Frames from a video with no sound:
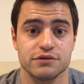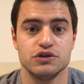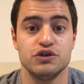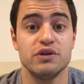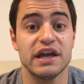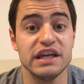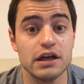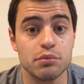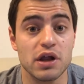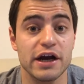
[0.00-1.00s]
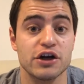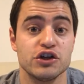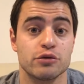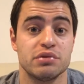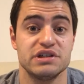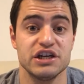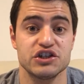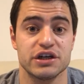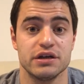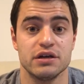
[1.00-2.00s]
Do they need a player in your
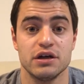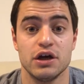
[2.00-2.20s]
position?